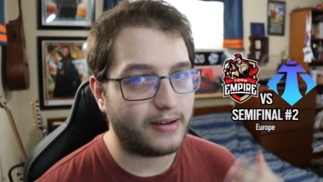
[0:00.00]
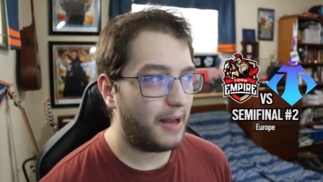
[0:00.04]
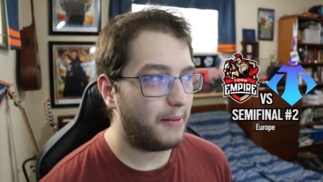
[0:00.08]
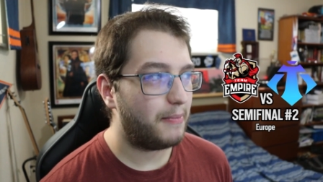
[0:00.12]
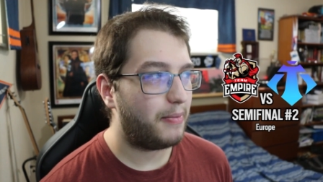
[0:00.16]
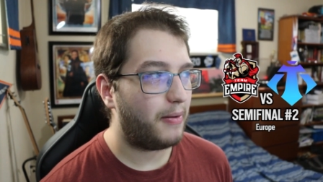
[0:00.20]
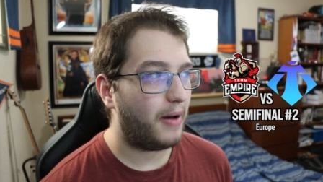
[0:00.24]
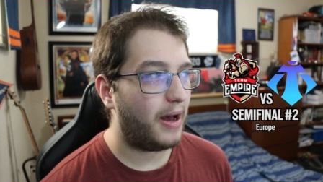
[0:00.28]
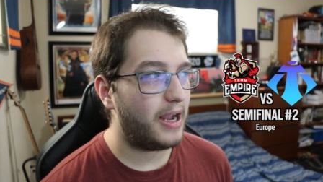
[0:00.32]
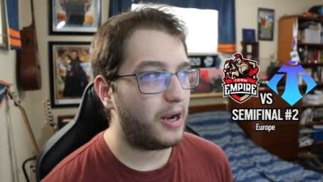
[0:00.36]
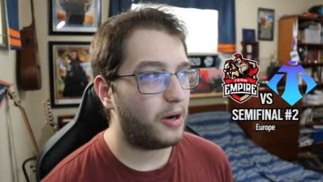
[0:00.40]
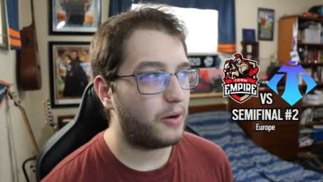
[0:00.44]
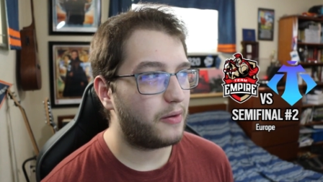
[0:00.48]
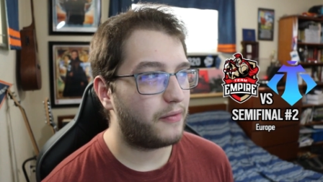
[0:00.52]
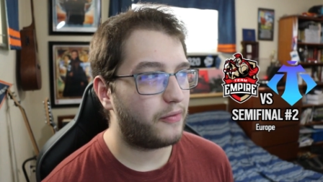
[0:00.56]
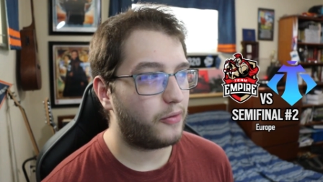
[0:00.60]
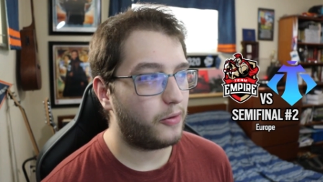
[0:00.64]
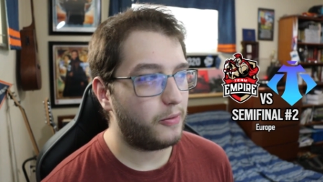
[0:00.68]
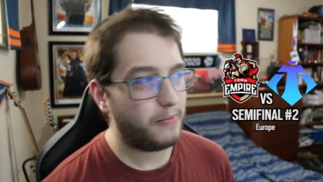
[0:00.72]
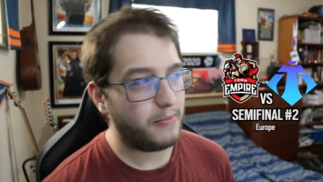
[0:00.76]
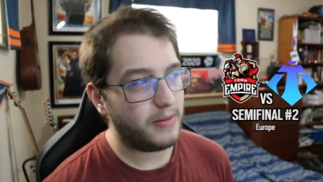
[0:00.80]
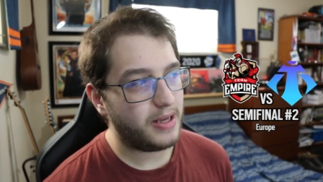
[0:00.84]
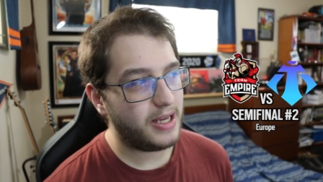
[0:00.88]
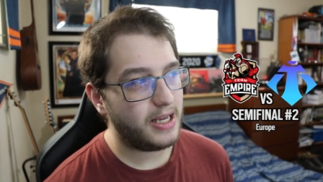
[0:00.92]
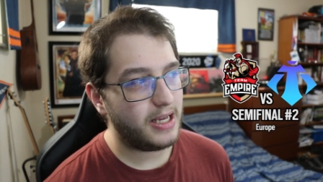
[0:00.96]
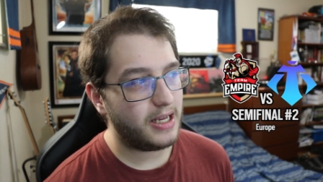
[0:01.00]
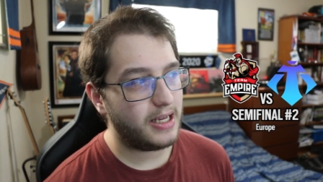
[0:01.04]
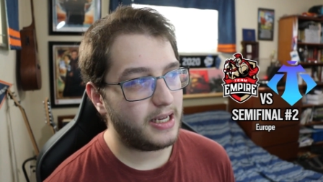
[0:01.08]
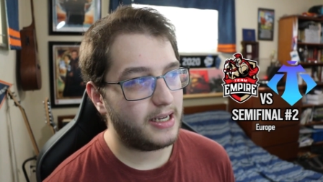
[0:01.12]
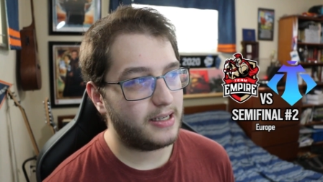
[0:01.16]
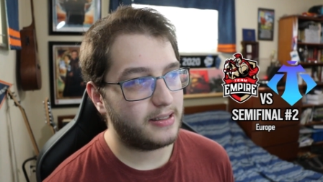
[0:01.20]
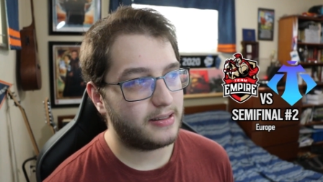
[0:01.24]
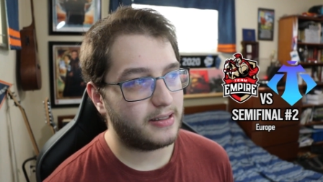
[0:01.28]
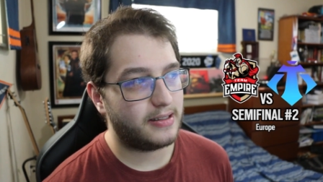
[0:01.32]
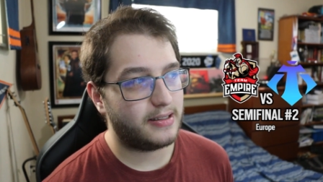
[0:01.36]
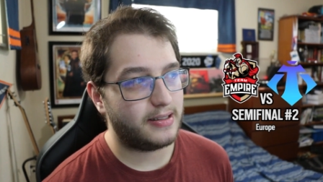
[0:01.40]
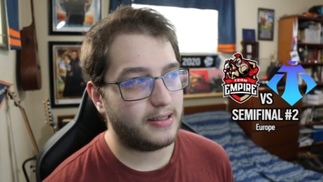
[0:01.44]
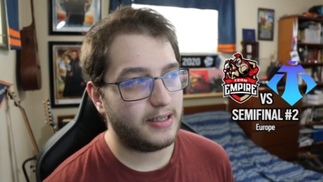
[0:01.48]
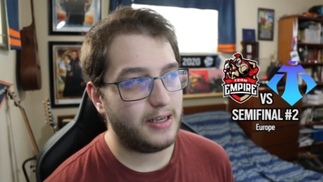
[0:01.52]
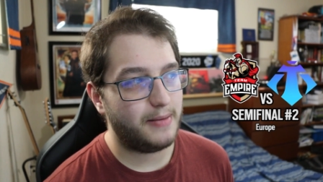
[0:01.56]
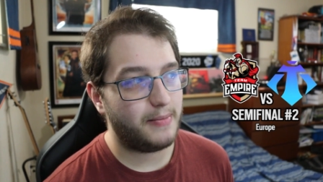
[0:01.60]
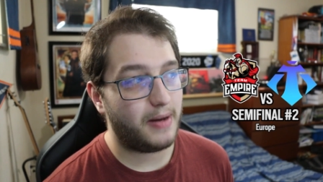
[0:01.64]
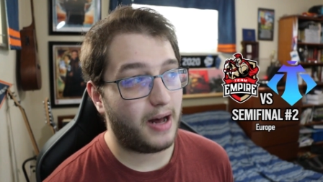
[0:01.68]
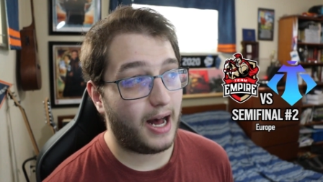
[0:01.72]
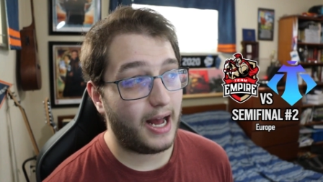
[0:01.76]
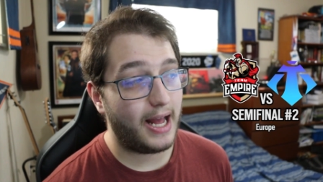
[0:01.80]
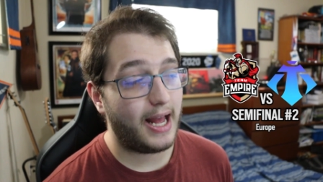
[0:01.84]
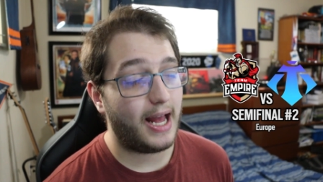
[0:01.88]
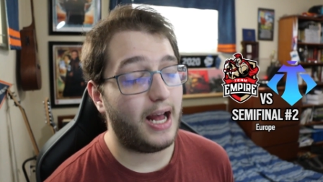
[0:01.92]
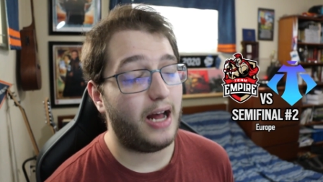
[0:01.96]
Empire, for me, is a team
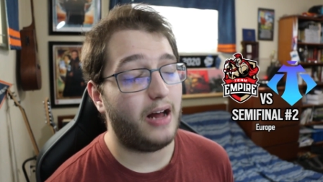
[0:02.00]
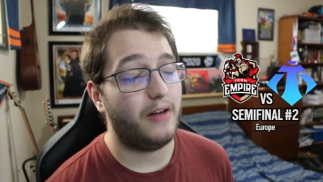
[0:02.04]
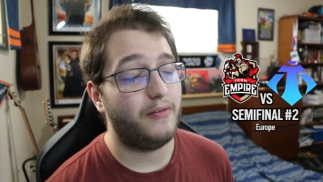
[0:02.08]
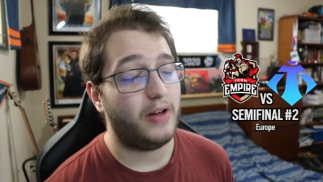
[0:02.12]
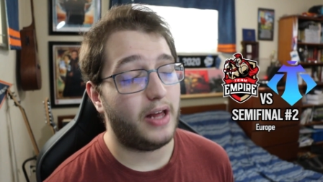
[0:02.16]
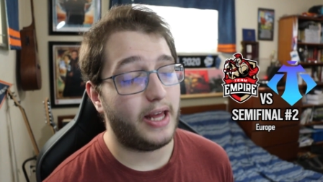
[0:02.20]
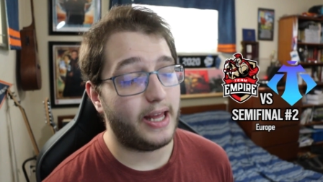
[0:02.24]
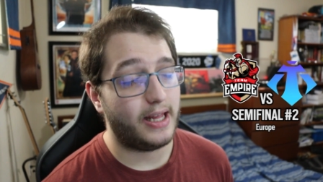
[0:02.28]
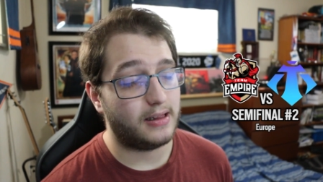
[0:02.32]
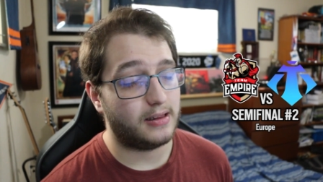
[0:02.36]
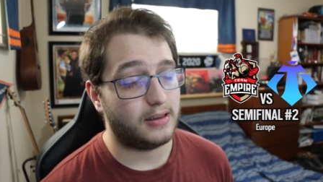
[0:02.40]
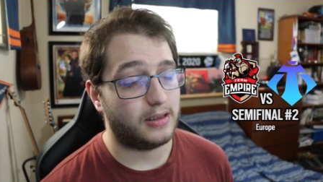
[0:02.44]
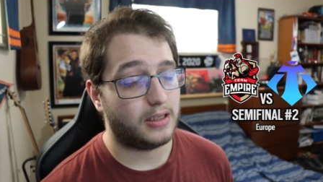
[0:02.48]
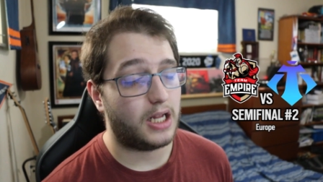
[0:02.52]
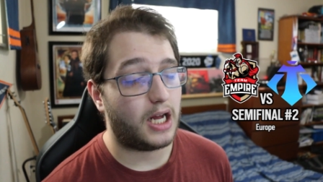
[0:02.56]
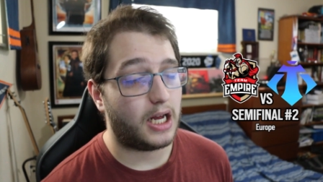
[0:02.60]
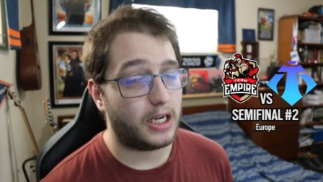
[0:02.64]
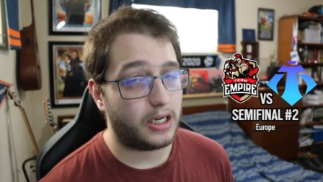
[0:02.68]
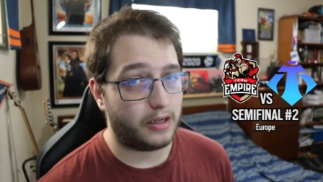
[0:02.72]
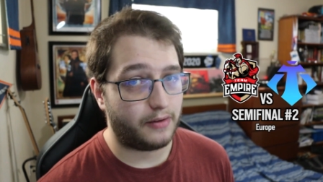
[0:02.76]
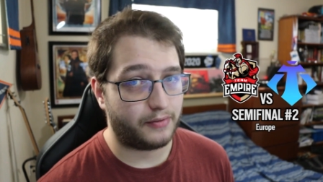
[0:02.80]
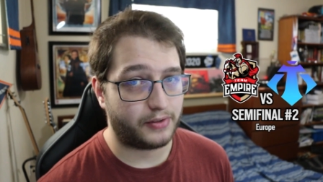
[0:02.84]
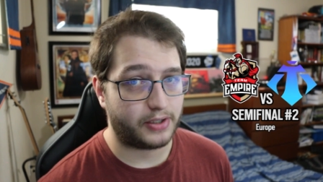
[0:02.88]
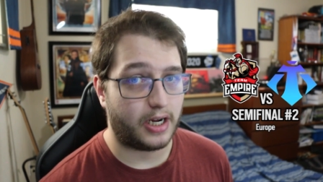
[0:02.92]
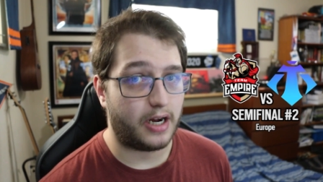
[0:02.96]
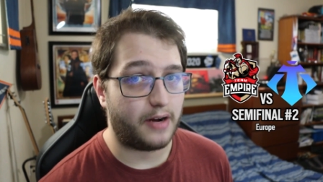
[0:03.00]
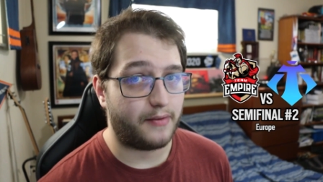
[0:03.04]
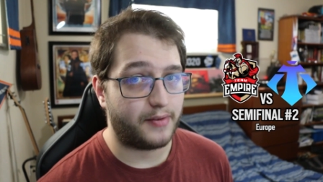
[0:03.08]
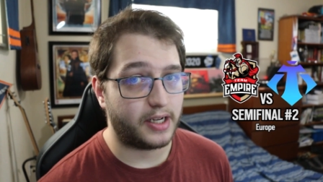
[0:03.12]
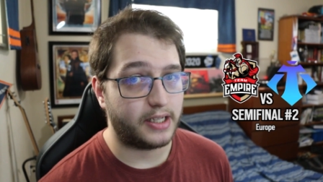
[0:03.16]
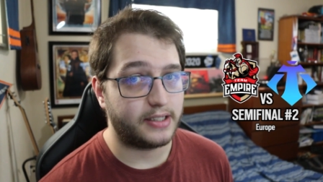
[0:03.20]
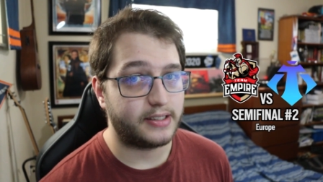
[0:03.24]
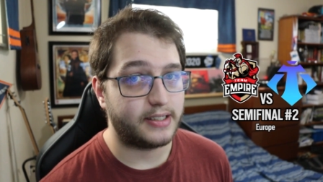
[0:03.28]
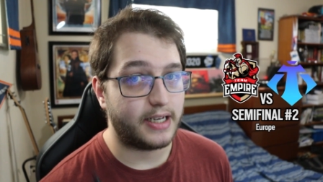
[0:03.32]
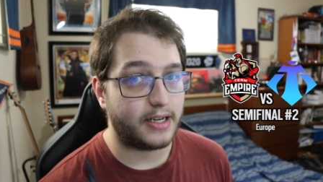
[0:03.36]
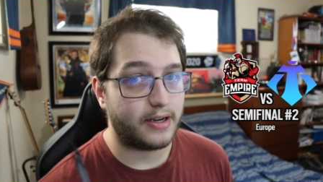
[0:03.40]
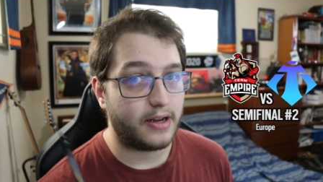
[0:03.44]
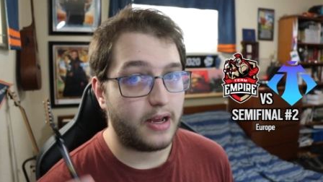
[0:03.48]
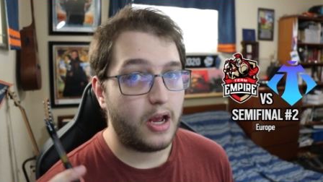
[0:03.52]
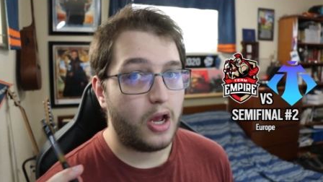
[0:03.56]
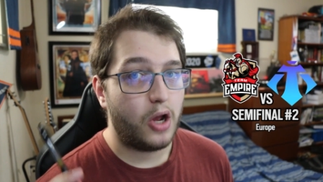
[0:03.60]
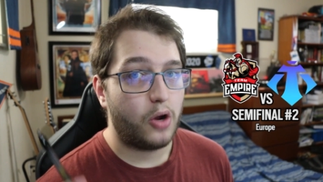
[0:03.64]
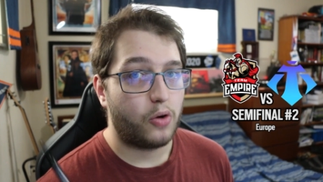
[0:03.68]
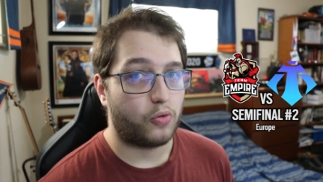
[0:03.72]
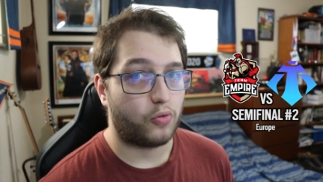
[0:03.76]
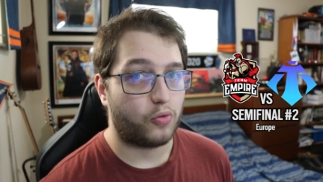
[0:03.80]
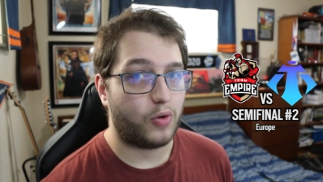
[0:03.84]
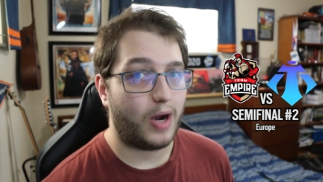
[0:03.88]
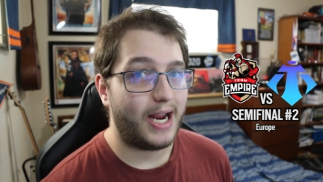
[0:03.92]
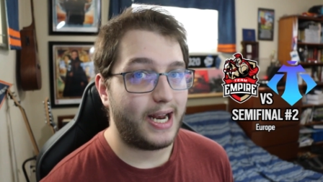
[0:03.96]
I have a lot of confidence in
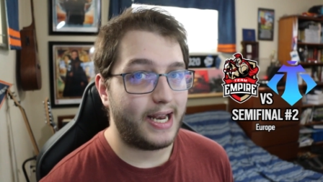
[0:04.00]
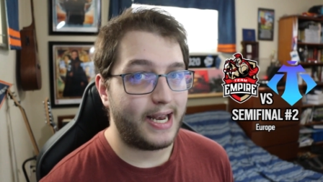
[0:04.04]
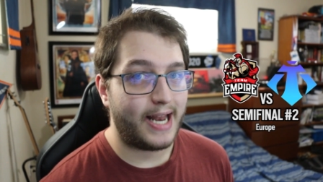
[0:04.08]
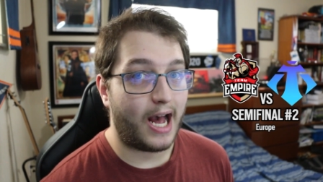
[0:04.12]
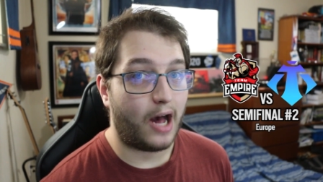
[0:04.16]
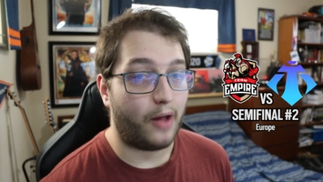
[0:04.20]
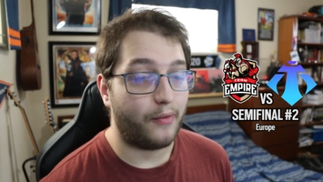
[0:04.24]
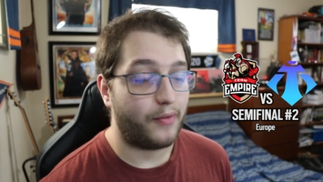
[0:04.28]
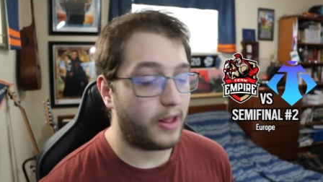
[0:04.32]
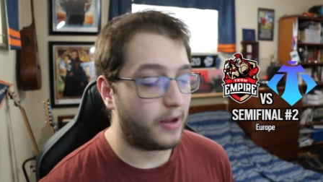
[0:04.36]
right now.